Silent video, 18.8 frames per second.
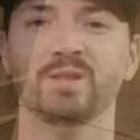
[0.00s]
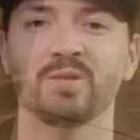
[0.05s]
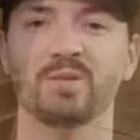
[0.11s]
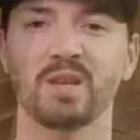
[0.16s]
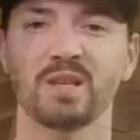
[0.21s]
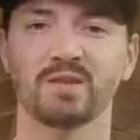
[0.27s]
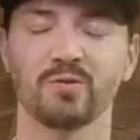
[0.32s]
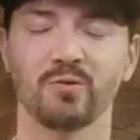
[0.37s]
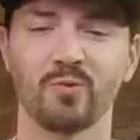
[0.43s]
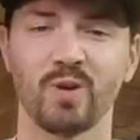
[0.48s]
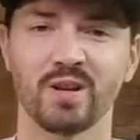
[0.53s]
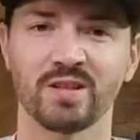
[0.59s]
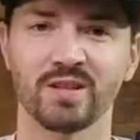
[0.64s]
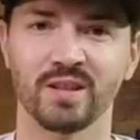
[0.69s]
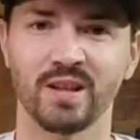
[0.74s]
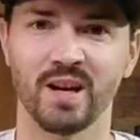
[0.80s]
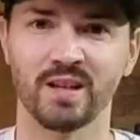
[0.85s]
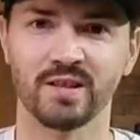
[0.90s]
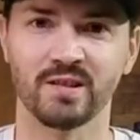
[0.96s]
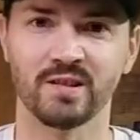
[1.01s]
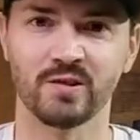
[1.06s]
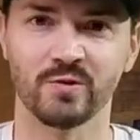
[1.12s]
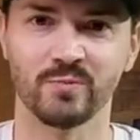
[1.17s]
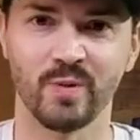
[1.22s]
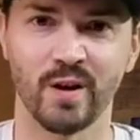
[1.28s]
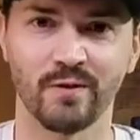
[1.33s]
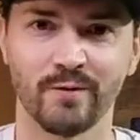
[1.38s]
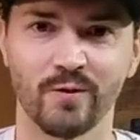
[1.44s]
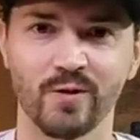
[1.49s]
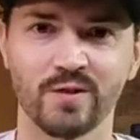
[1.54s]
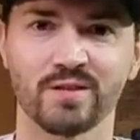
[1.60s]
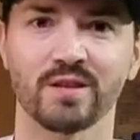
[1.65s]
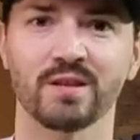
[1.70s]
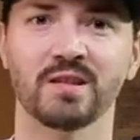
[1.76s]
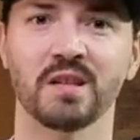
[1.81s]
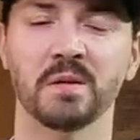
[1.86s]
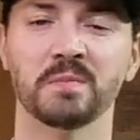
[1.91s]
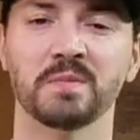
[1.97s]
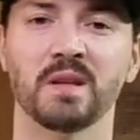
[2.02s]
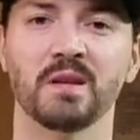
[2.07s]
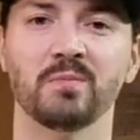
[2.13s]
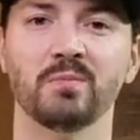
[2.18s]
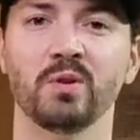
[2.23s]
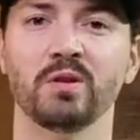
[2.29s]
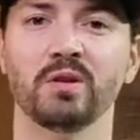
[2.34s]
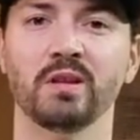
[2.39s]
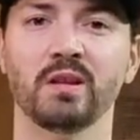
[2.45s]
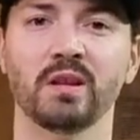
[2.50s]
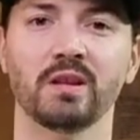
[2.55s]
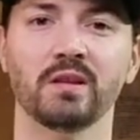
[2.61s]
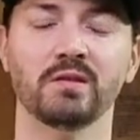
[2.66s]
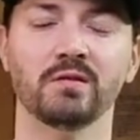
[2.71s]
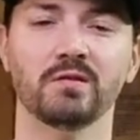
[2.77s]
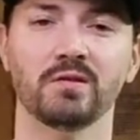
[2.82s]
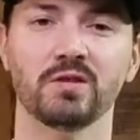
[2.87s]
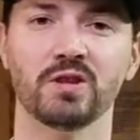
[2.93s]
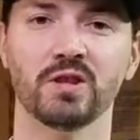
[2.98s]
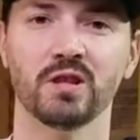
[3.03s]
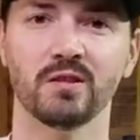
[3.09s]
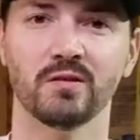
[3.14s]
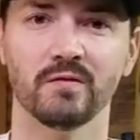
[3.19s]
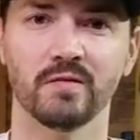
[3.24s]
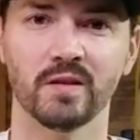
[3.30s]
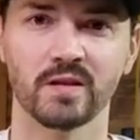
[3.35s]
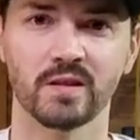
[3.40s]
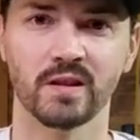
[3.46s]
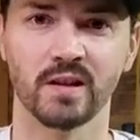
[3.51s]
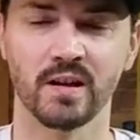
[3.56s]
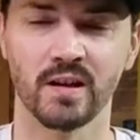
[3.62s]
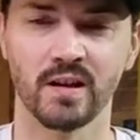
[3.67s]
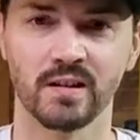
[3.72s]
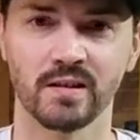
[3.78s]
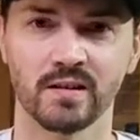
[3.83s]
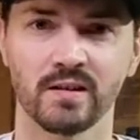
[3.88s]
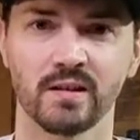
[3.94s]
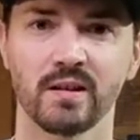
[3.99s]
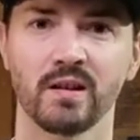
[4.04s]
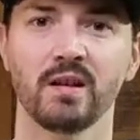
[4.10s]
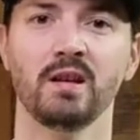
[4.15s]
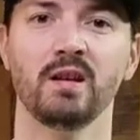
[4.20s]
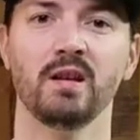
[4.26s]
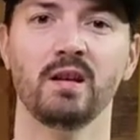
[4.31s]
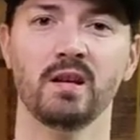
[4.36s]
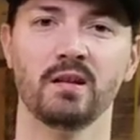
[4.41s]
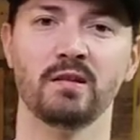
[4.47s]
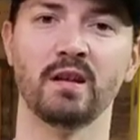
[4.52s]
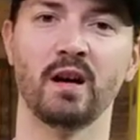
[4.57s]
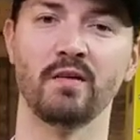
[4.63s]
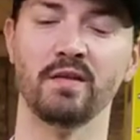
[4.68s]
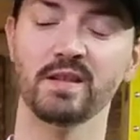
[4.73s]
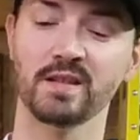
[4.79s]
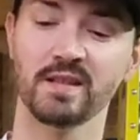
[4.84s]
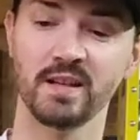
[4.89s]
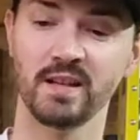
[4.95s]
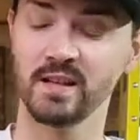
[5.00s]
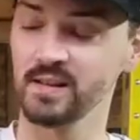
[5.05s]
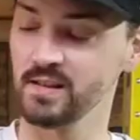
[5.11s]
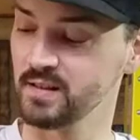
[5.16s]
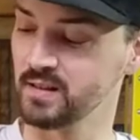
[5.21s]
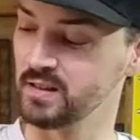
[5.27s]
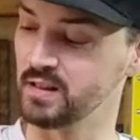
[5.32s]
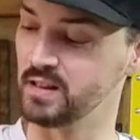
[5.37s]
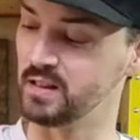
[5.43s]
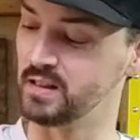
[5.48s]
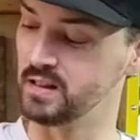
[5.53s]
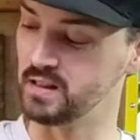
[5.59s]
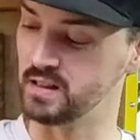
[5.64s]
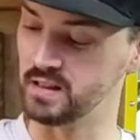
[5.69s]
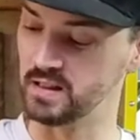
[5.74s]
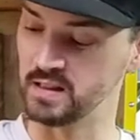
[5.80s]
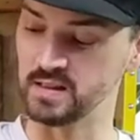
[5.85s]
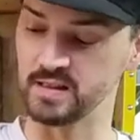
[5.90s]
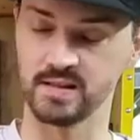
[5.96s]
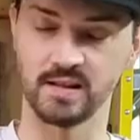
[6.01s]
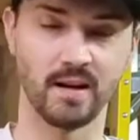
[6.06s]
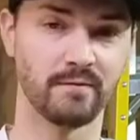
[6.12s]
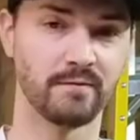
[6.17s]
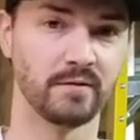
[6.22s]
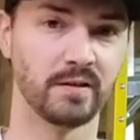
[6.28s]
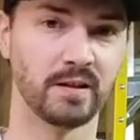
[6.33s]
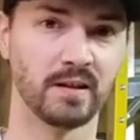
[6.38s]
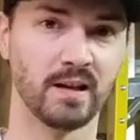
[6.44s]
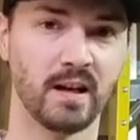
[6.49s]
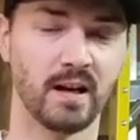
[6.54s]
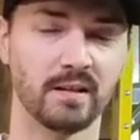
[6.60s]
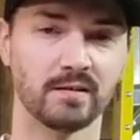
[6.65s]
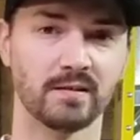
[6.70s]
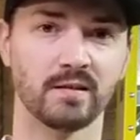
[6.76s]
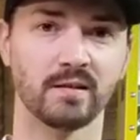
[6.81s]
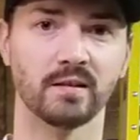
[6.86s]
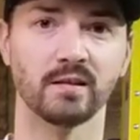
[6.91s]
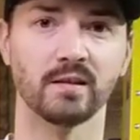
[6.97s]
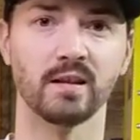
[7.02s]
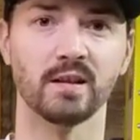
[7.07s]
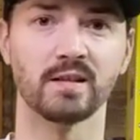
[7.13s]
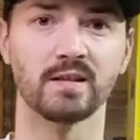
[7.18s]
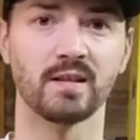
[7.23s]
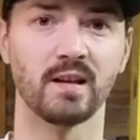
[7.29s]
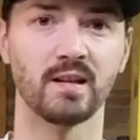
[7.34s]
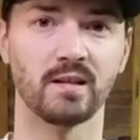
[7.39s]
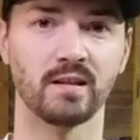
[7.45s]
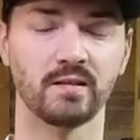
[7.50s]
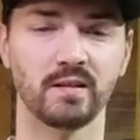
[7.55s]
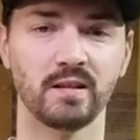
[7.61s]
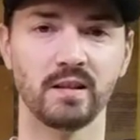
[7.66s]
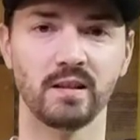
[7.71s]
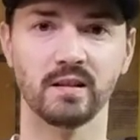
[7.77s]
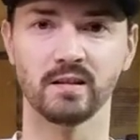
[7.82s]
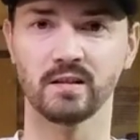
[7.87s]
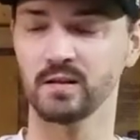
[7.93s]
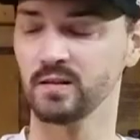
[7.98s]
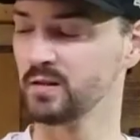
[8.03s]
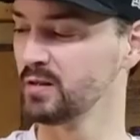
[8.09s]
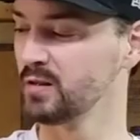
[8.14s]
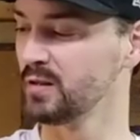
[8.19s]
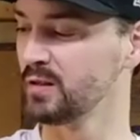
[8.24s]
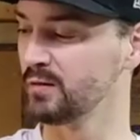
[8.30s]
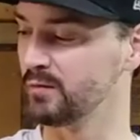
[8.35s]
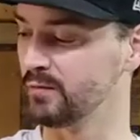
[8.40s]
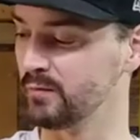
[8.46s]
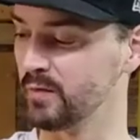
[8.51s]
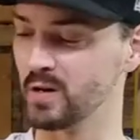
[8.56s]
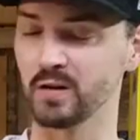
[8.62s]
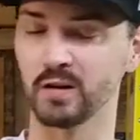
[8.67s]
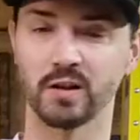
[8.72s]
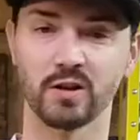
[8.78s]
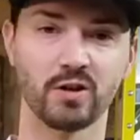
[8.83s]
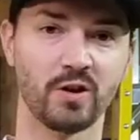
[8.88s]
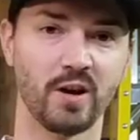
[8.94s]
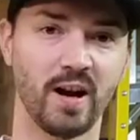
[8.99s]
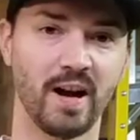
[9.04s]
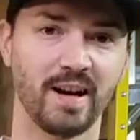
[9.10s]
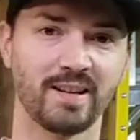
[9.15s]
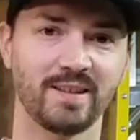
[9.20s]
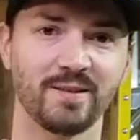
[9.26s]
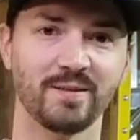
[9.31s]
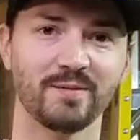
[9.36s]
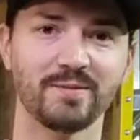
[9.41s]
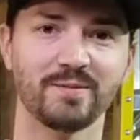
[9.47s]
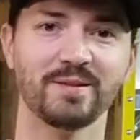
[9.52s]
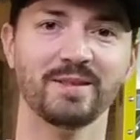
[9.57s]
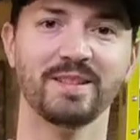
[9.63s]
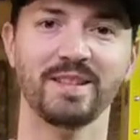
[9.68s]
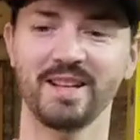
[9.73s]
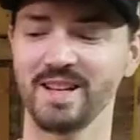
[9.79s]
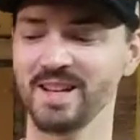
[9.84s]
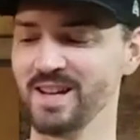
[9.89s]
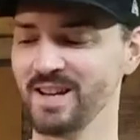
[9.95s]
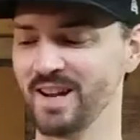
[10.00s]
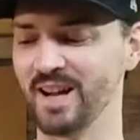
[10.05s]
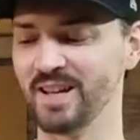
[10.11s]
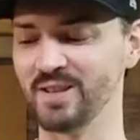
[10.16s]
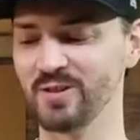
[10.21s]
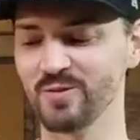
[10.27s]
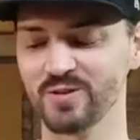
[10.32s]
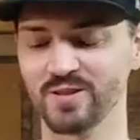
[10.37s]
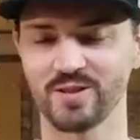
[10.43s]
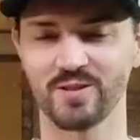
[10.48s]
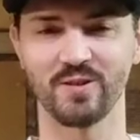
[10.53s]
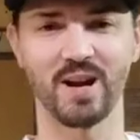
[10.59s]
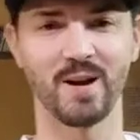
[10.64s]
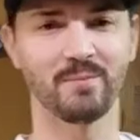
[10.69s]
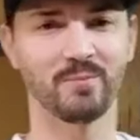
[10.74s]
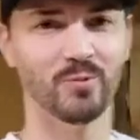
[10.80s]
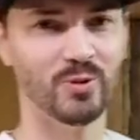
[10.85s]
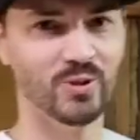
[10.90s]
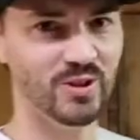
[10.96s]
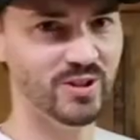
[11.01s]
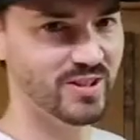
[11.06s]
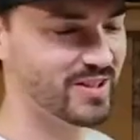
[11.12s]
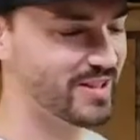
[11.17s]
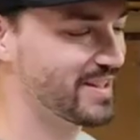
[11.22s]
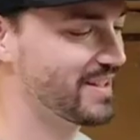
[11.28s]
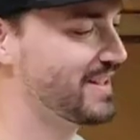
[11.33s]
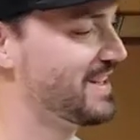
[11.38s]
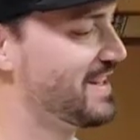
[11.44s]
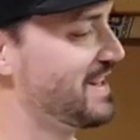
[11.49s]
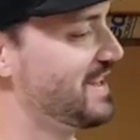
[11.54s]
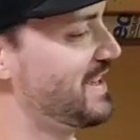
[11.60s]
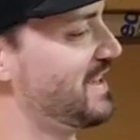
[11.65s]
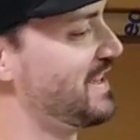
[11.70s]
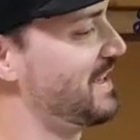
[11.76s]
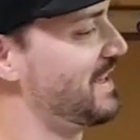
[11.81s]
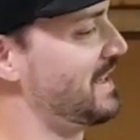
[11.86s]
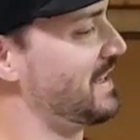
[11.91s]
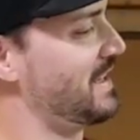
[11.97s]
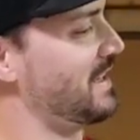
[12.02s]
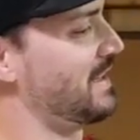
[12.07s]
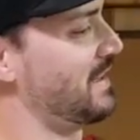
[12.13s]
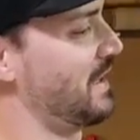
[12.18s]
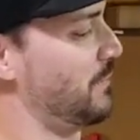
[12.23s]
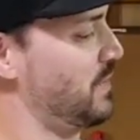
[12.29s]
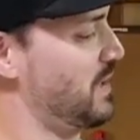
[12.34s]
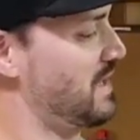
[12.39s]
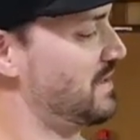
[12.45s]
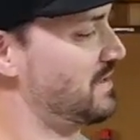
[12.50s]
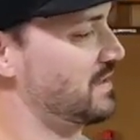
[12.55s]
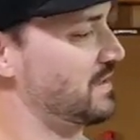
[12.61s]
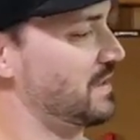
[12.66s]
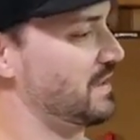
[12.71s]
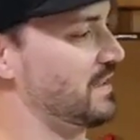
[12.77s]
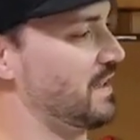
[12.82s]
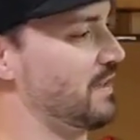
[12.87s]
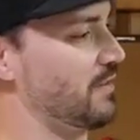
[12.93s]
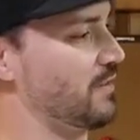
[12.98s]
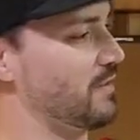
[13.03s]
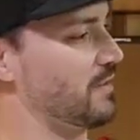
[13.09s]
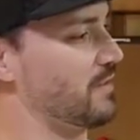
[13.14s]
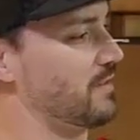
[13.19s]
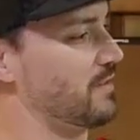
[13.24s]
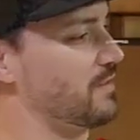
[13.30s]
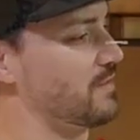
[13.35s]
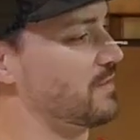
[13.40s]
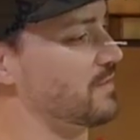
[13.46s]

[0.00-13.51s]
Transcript: So thanks for watching, guys. This was my first attempt at building a jig of this kind. Now this thing is definitely not aesthetically very attractive. I used scrap wood and I pieced it together,